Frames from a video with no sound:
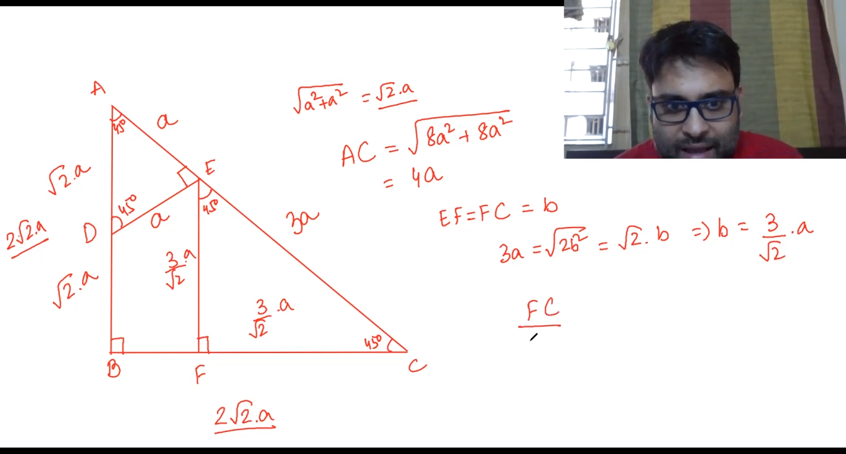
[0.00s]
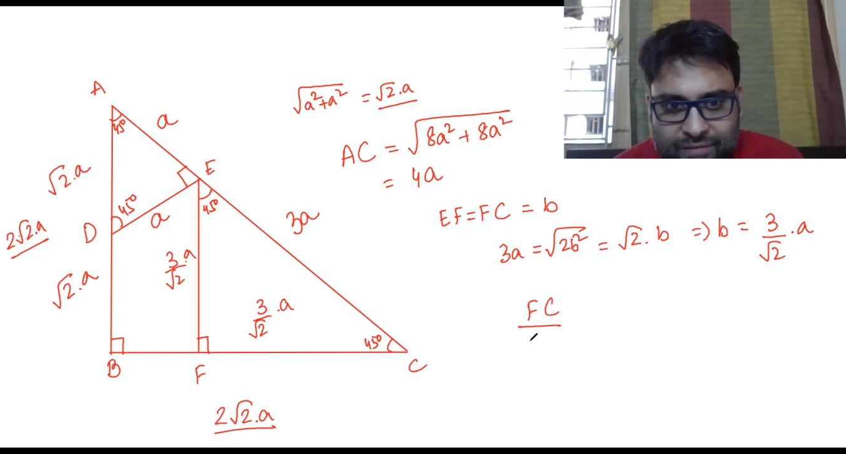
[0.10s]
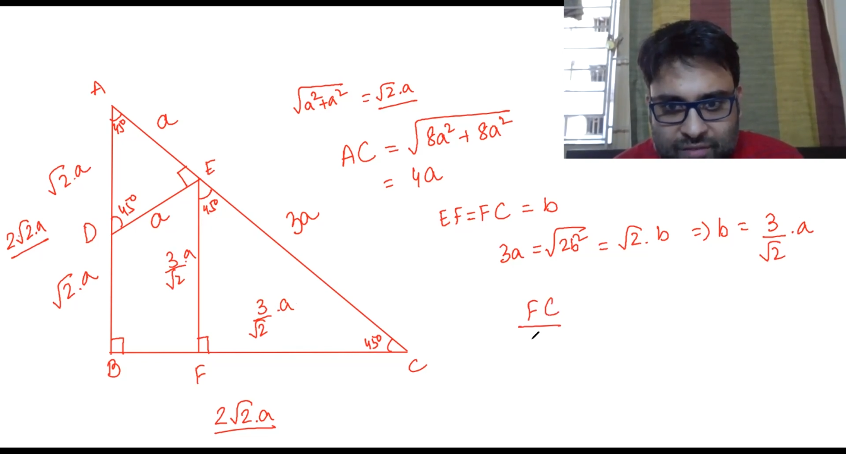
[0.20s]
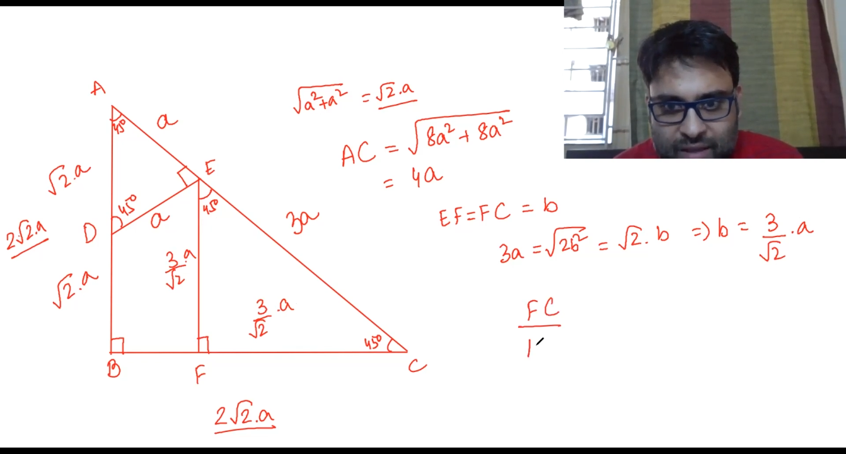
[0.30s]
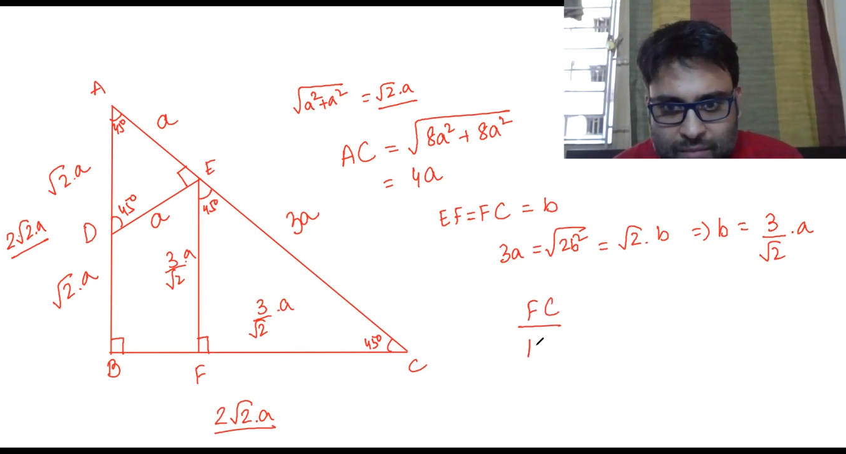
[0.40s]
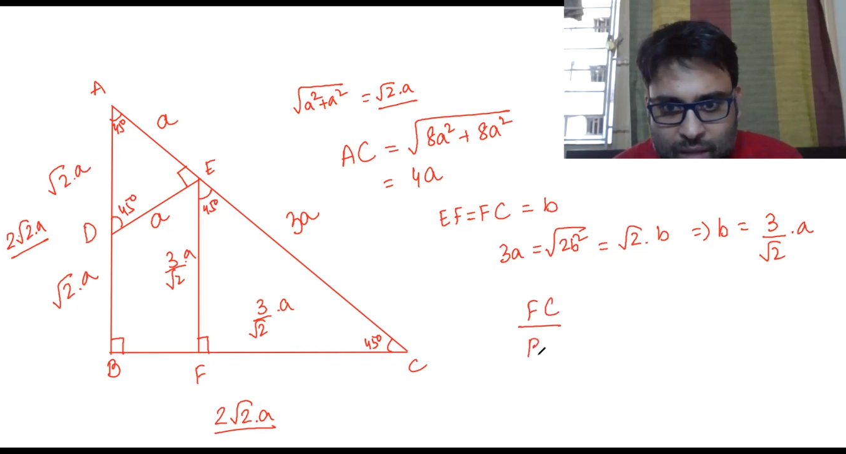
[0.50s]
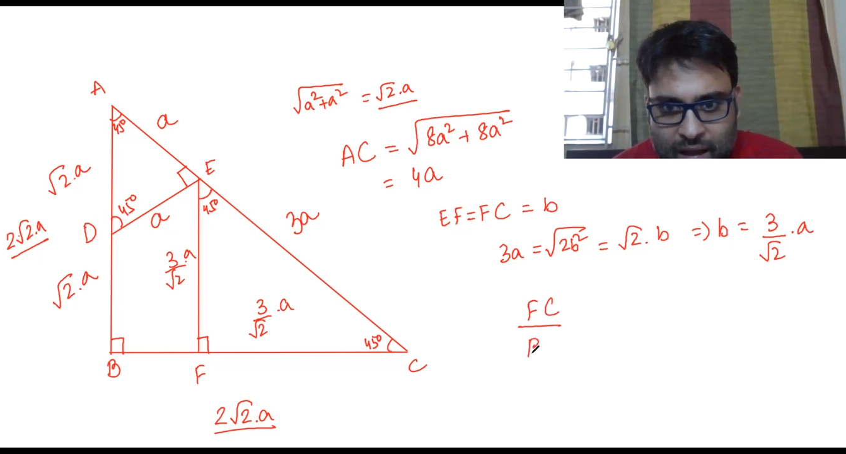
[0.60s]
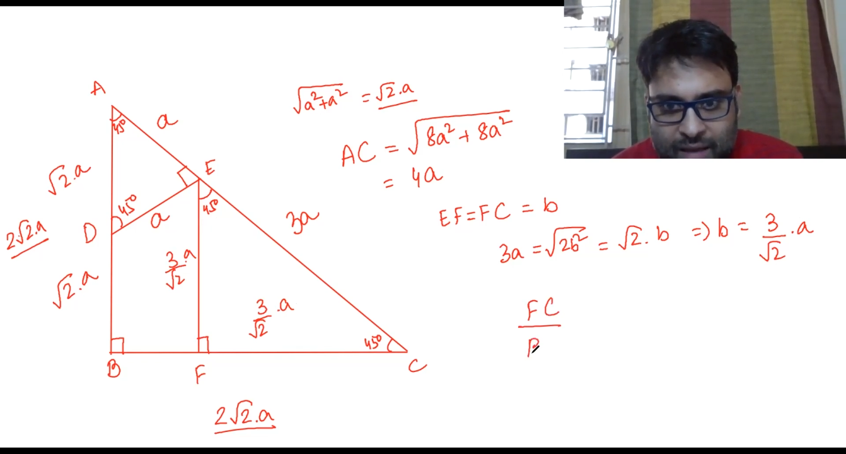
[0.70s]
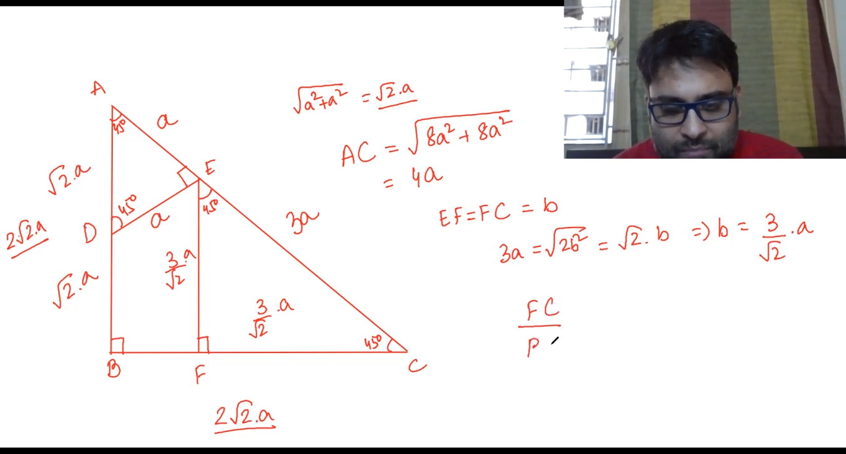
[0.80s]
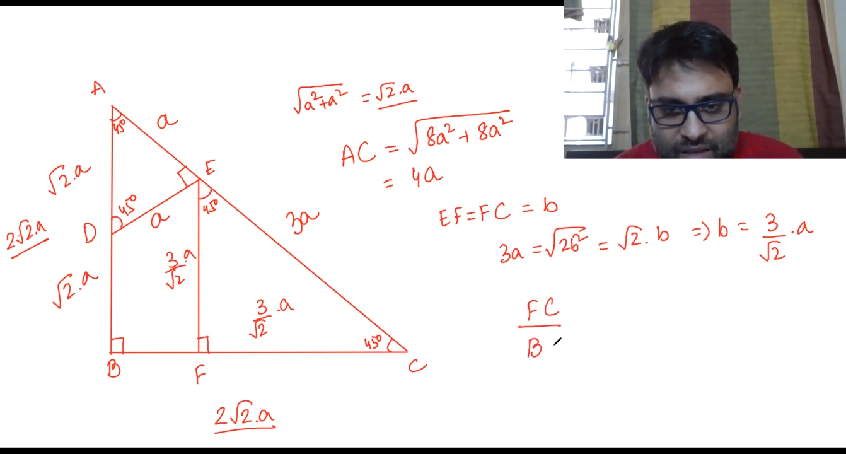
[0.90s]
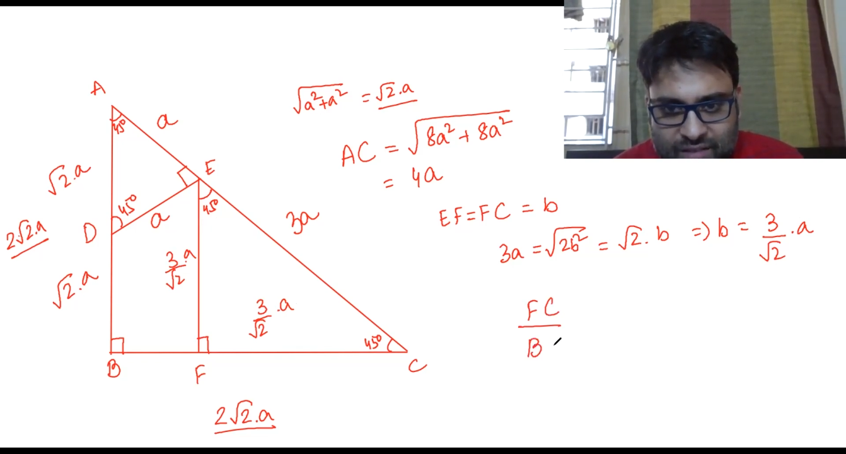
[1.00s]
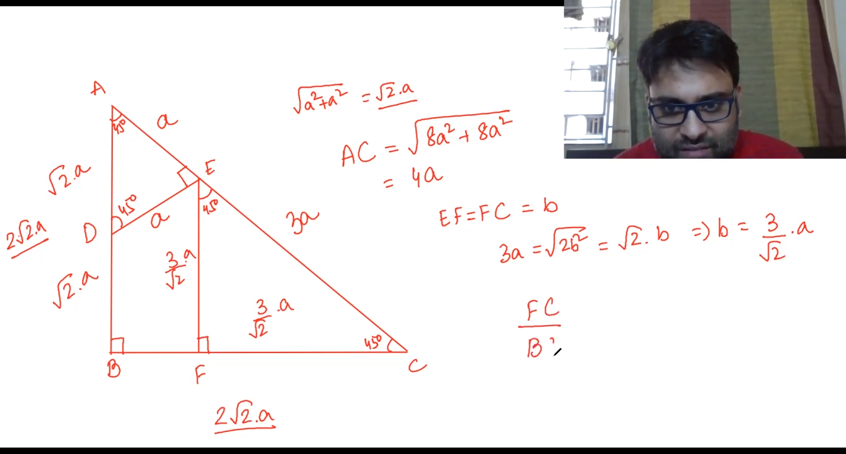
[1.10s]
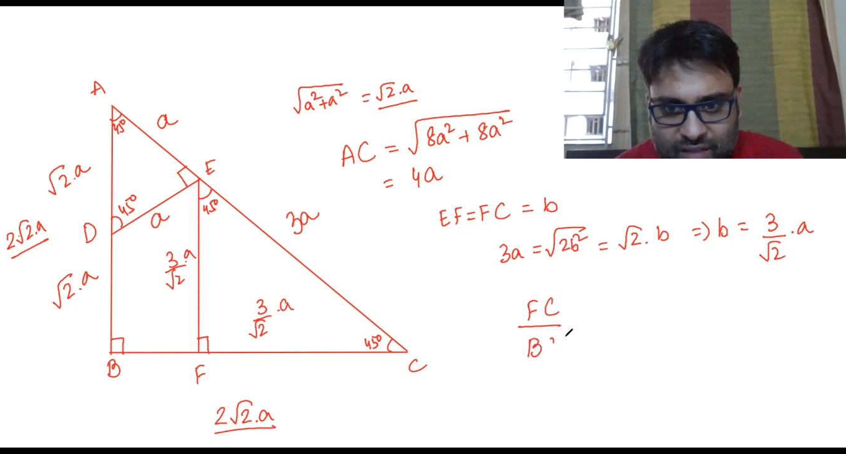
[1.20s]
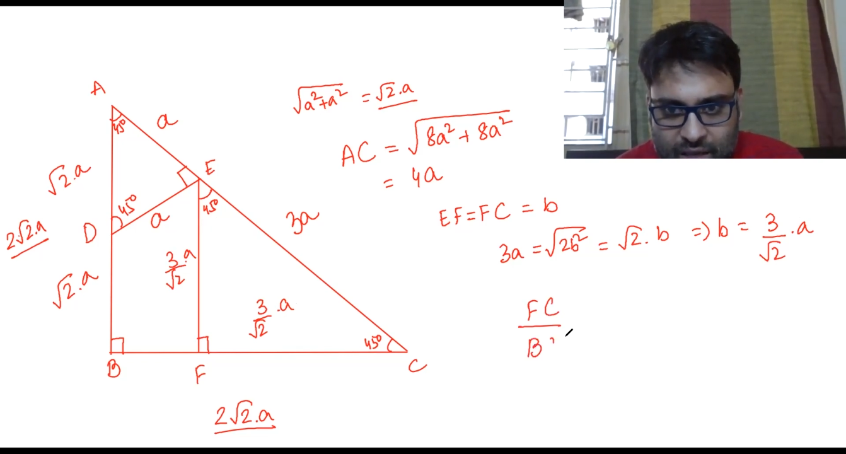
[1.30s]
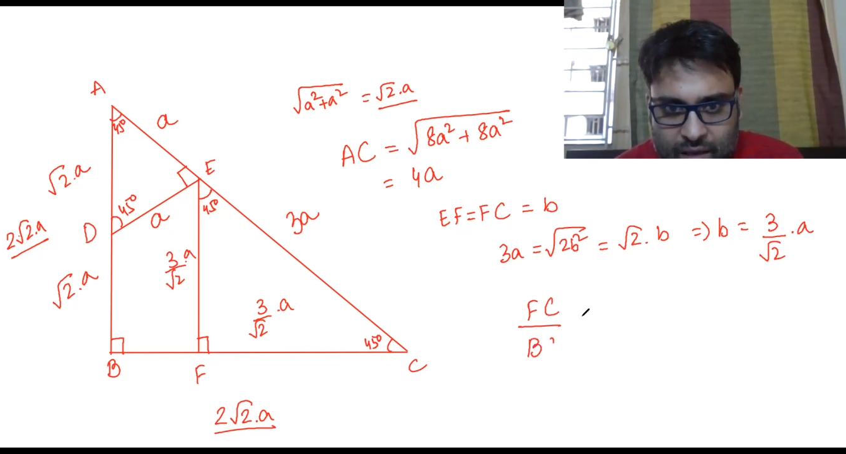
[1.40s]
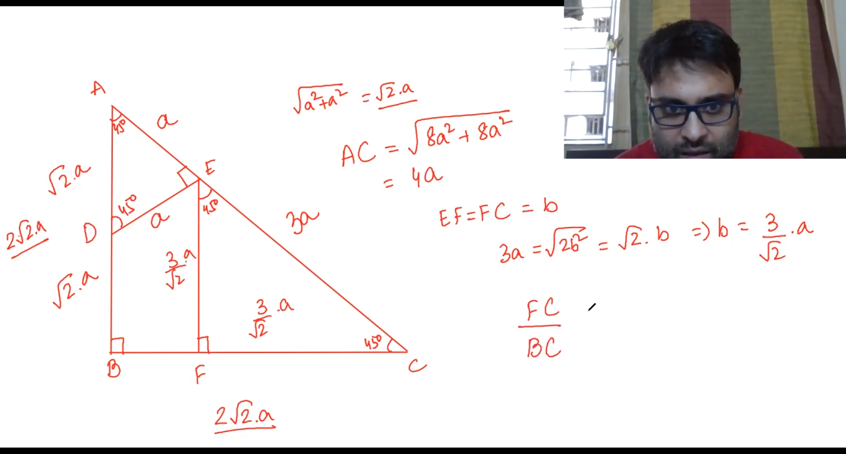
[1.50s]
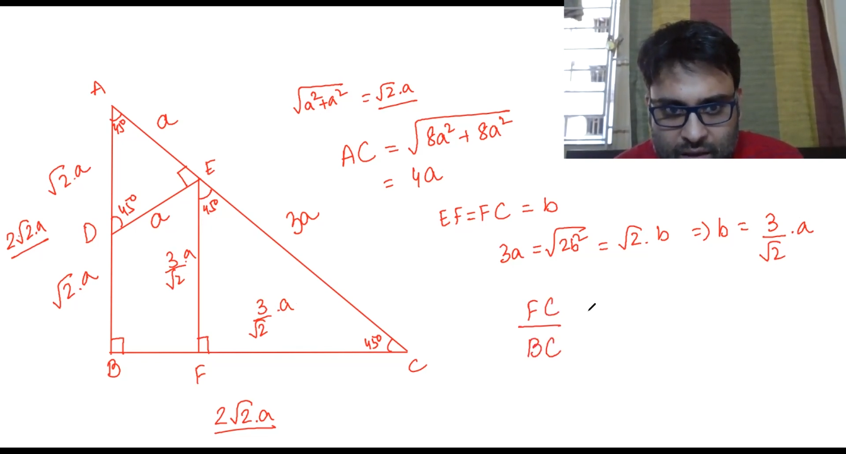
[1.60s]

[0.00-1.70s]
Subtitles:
FC by BC.